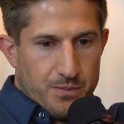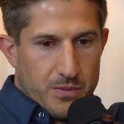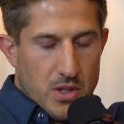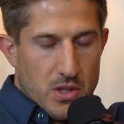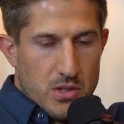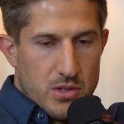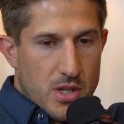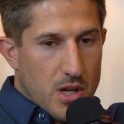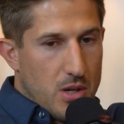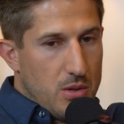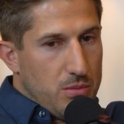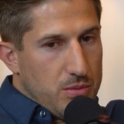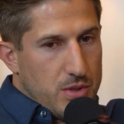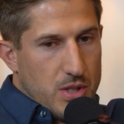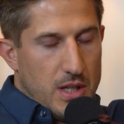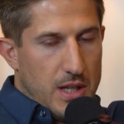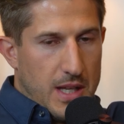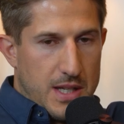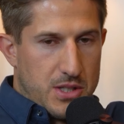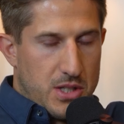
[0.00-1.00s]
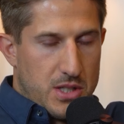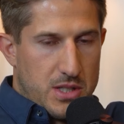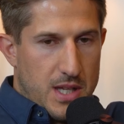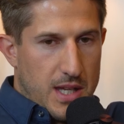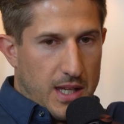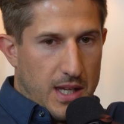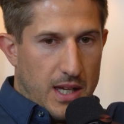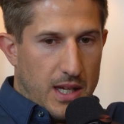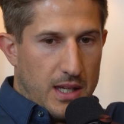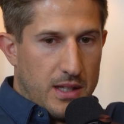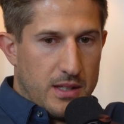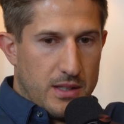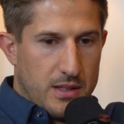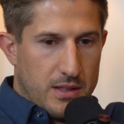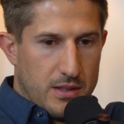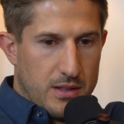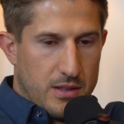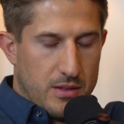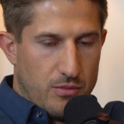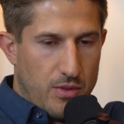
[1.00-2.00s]
So let's just take a
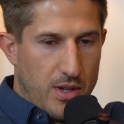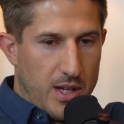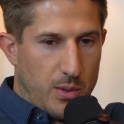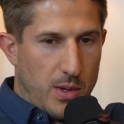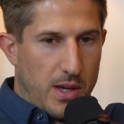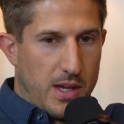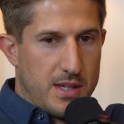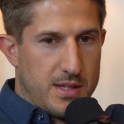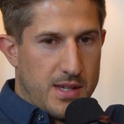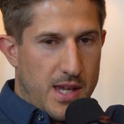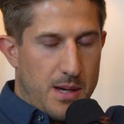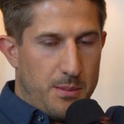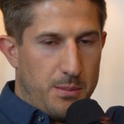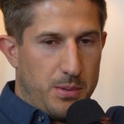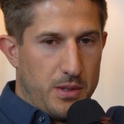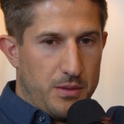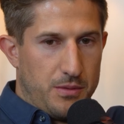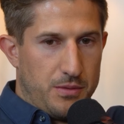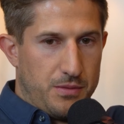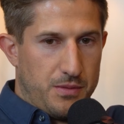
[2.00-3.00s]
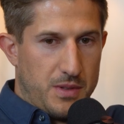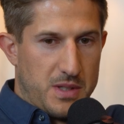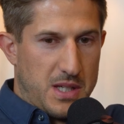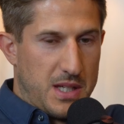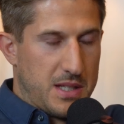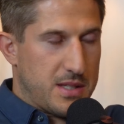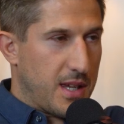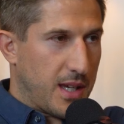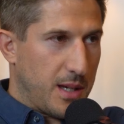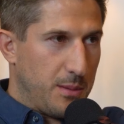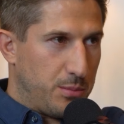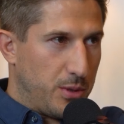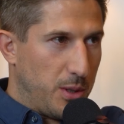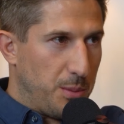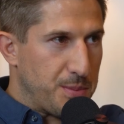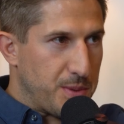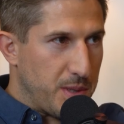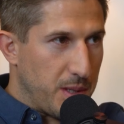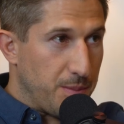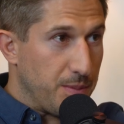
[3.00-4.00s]
really quick example of, let's say, a second
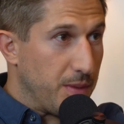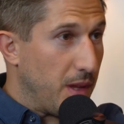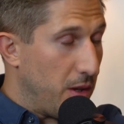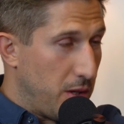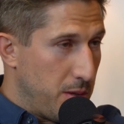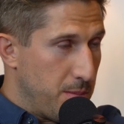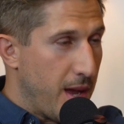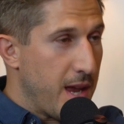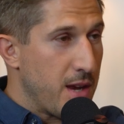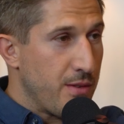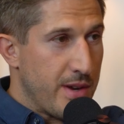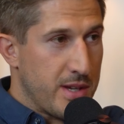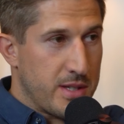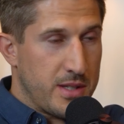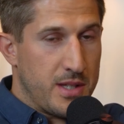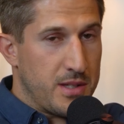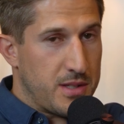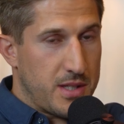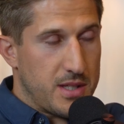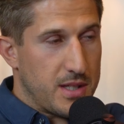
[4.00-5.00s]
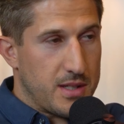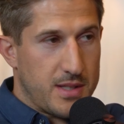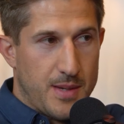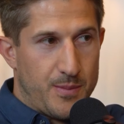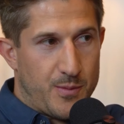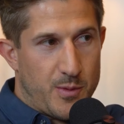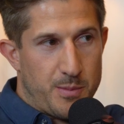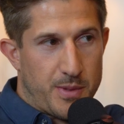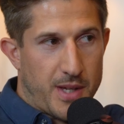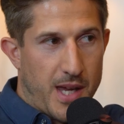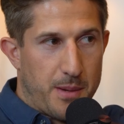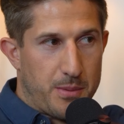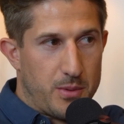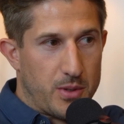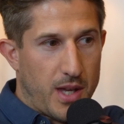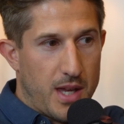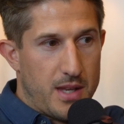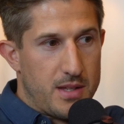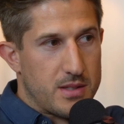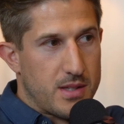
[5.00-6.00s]
property. Now, your main residence is exempt from capital
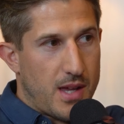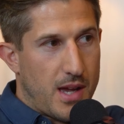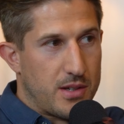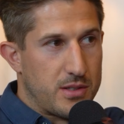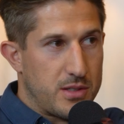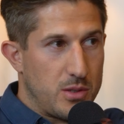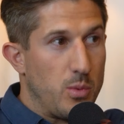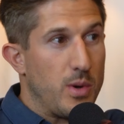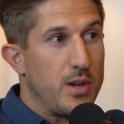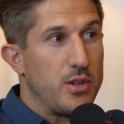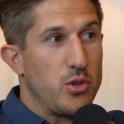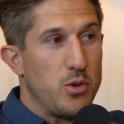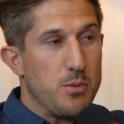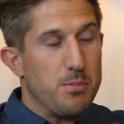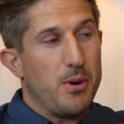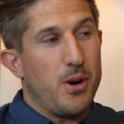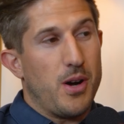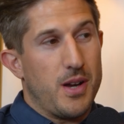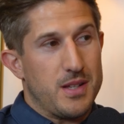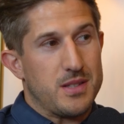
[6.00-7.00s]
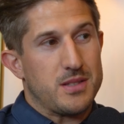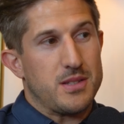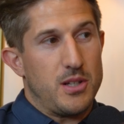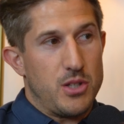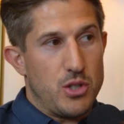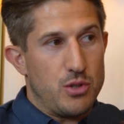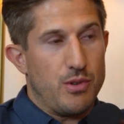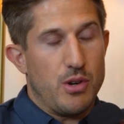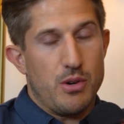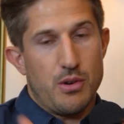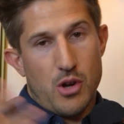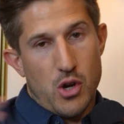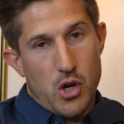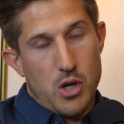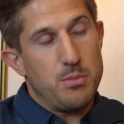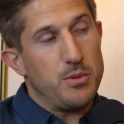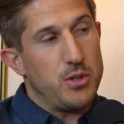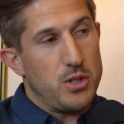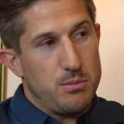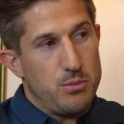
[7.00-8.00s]
gains tax. So when you buy and sell your own
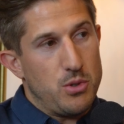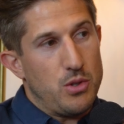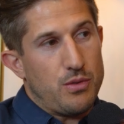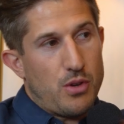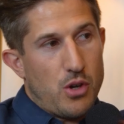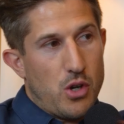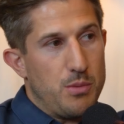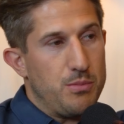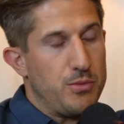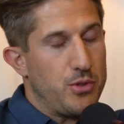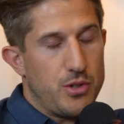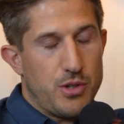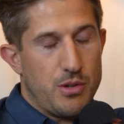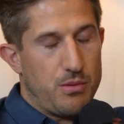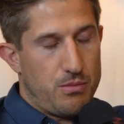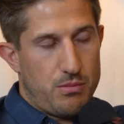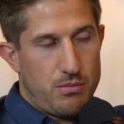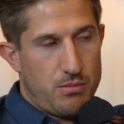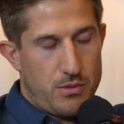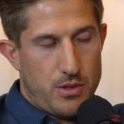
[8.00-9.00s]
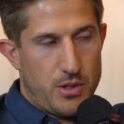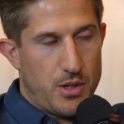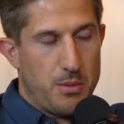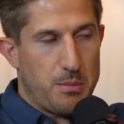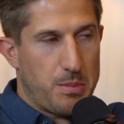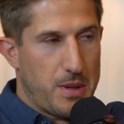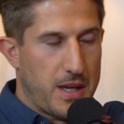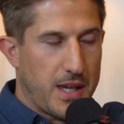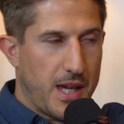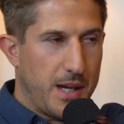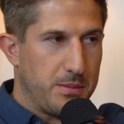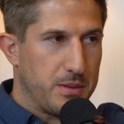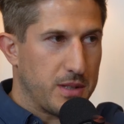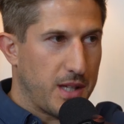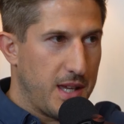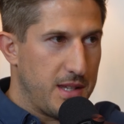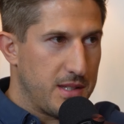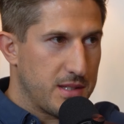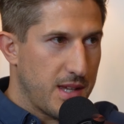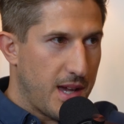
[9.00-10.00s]
home and you move home, you don't pay capital
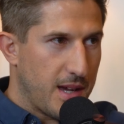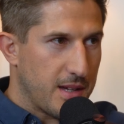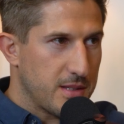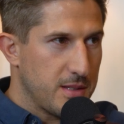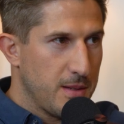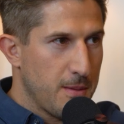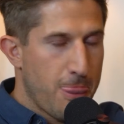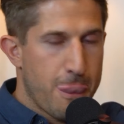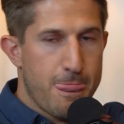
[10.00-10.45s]
gains tax.